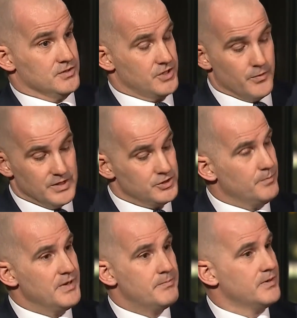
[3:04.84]
So we should
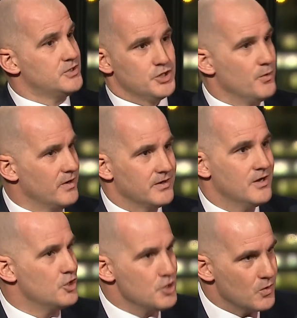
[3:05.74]
be pursuing
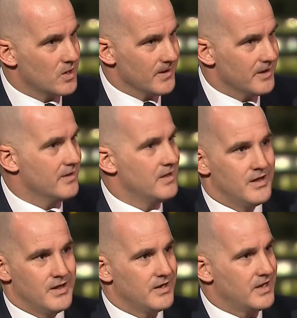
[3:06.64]
nuclear
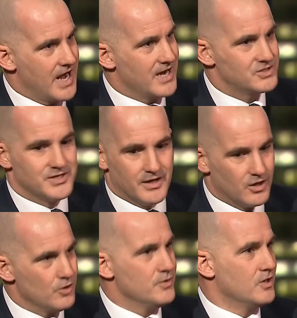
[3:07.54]
gas,
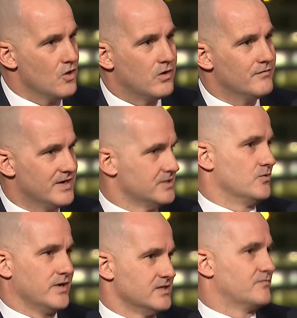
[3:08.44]
including non
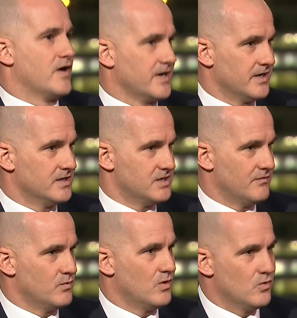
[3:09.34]
conventional gas fracking, as
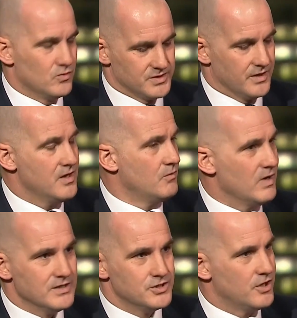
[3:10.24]
everyone calls it,
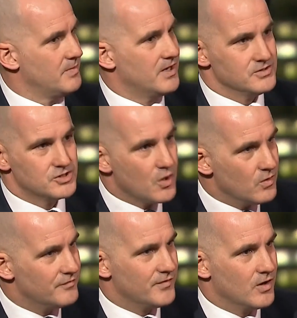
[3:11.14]
wind turbines,
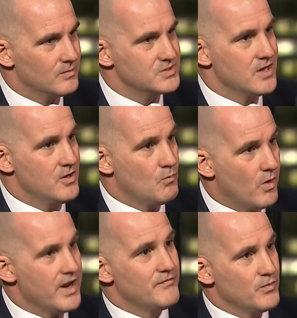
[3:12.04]
solar farms,
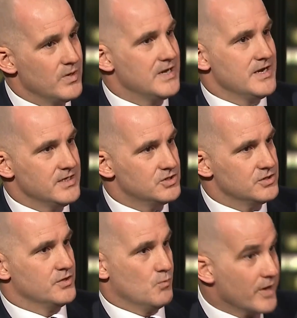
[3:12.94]
whatever we need to
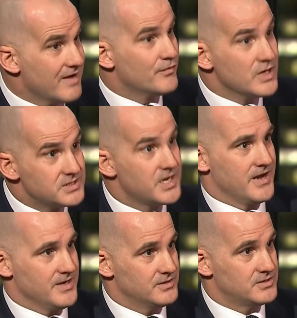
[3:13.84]
do, whatever it
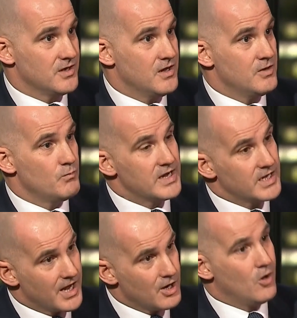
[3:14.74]
takes. We
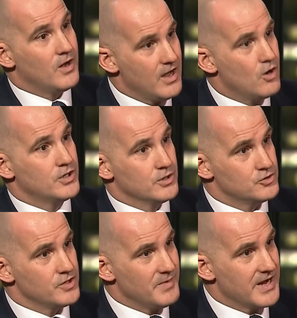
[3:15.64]
cannot let okay. our
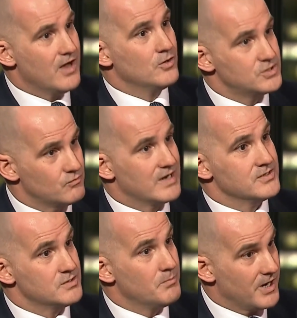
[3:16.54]
country be held to
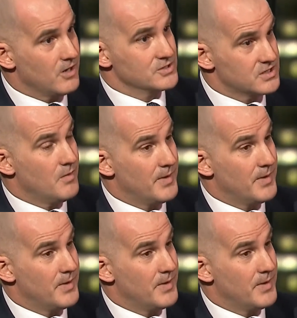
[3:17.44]
ransom no, by hostile I,